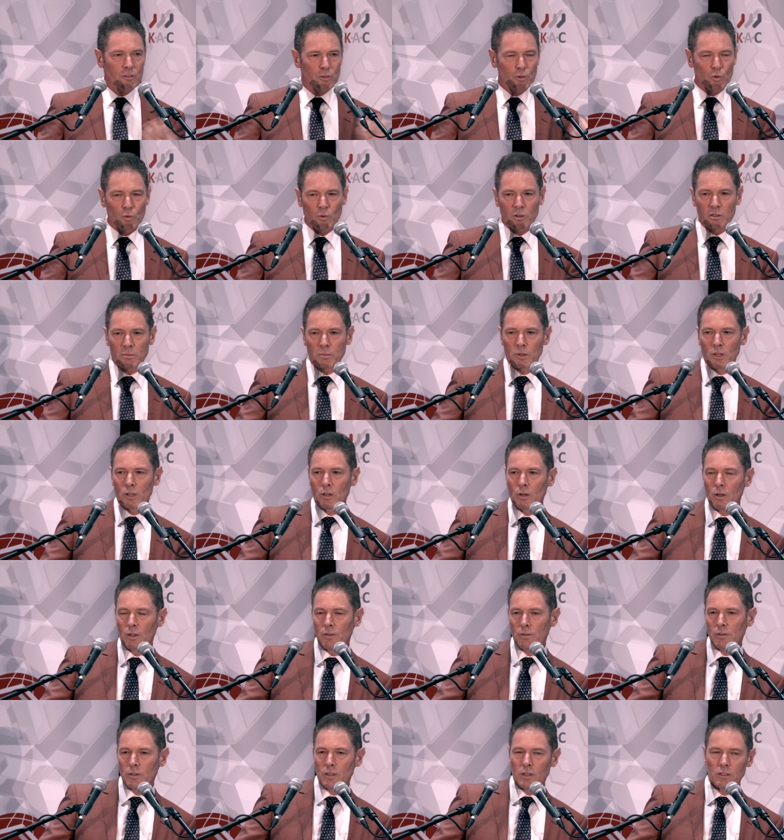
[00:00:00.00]
Should we be
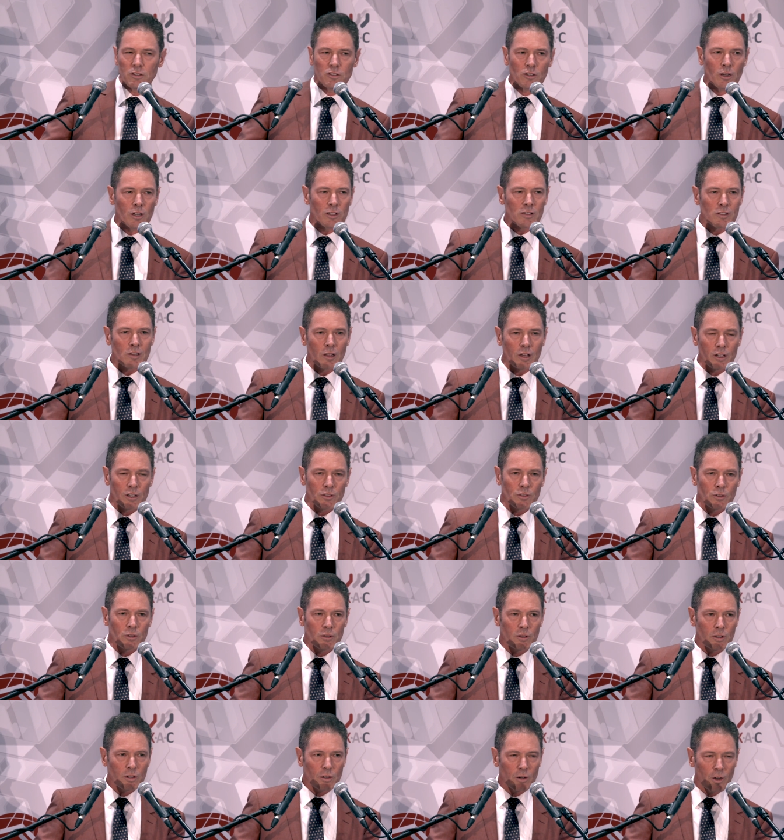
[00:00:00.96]
on uh, sites like
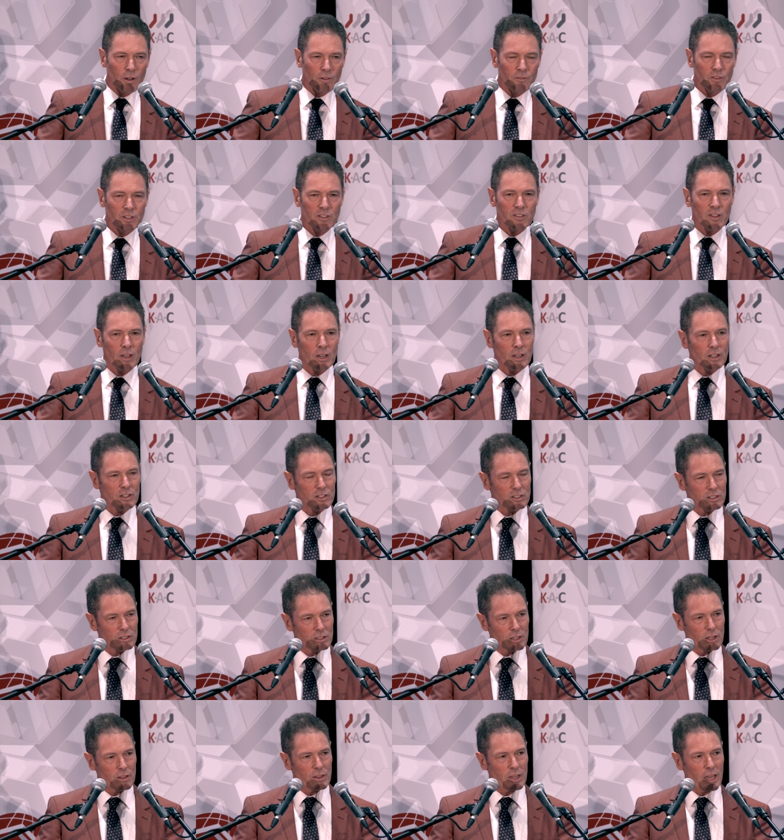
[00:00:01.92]
the, the
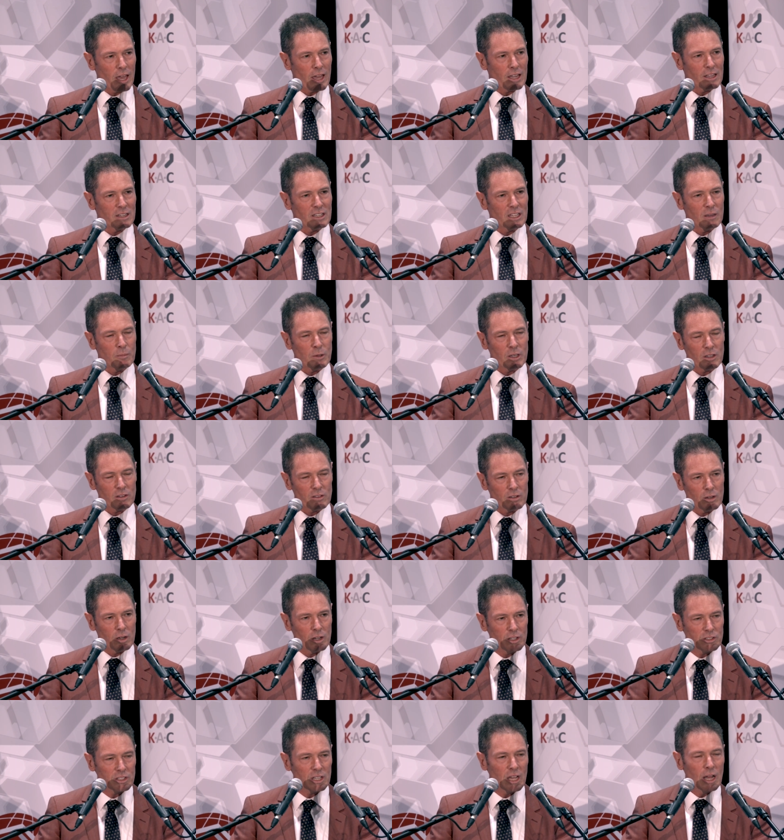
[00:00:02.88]
Conversation, you know, the academic
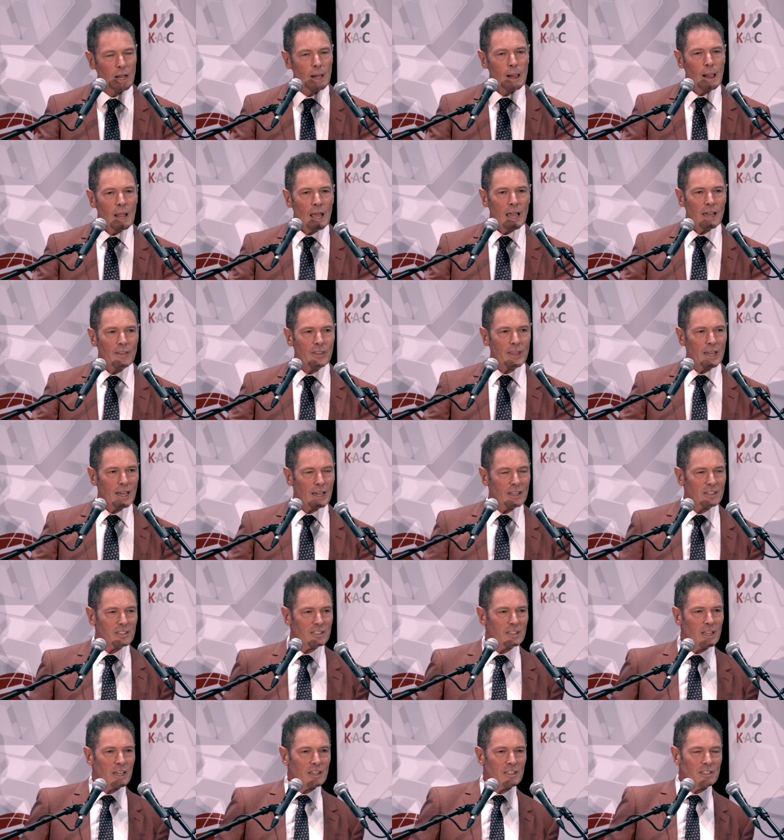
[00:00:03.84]
sites? And the
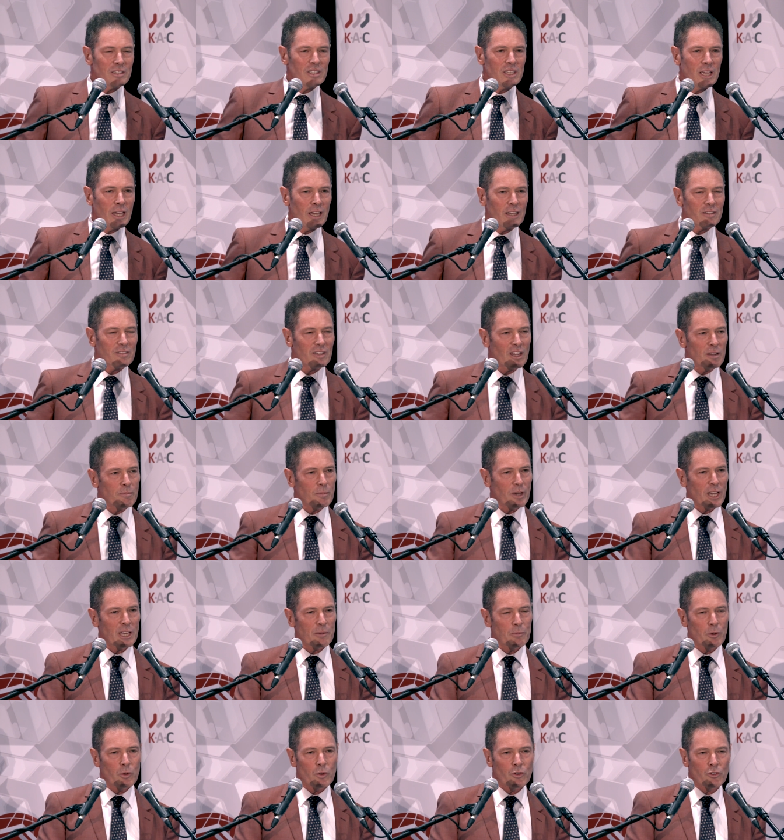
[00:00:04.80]
answer to that is yes, and
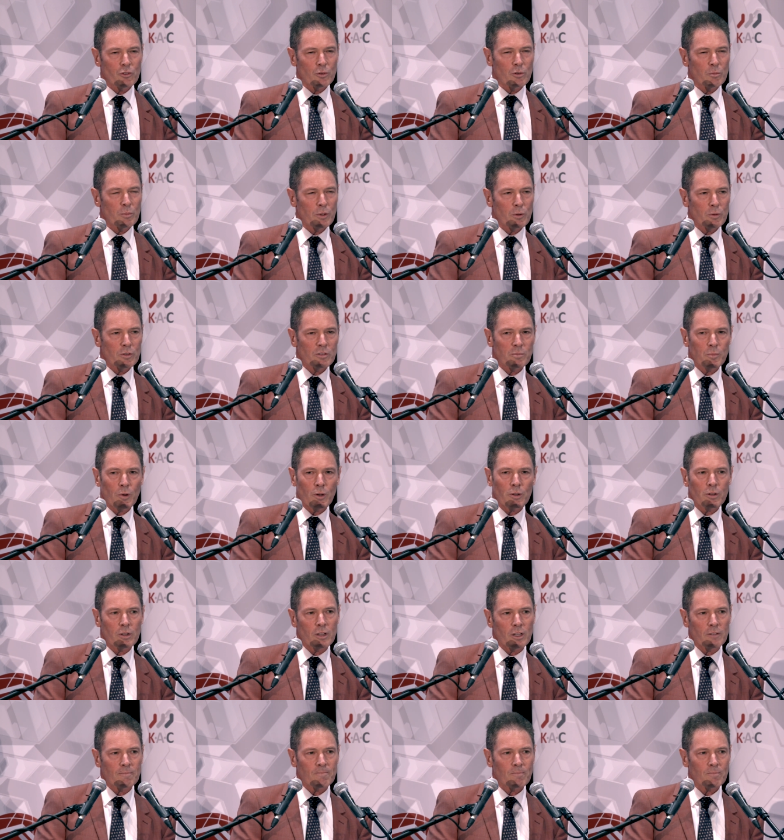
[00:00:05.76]
maybe we should be
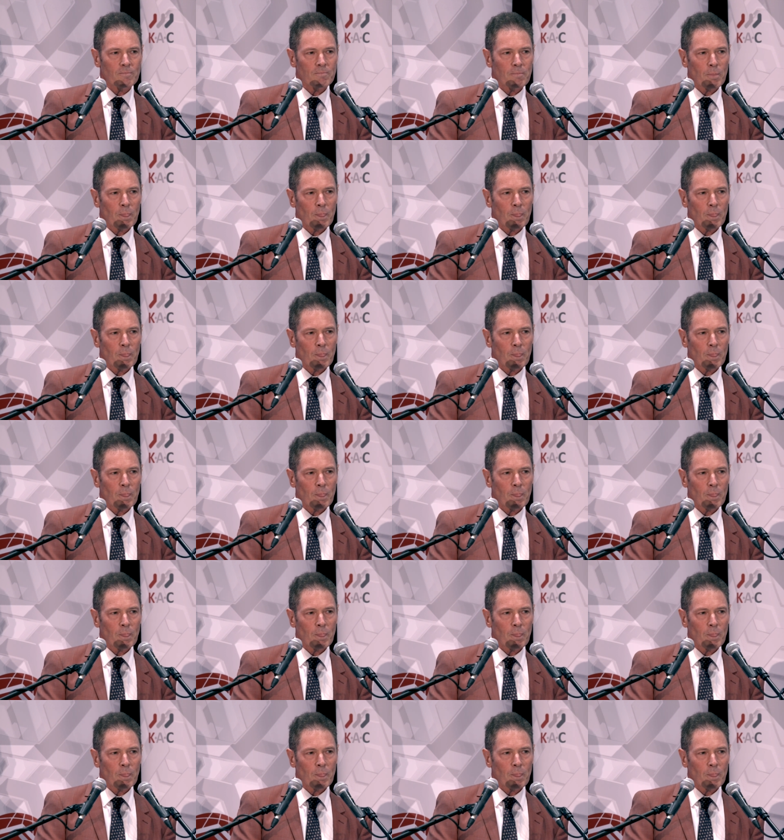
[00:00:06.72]
responding.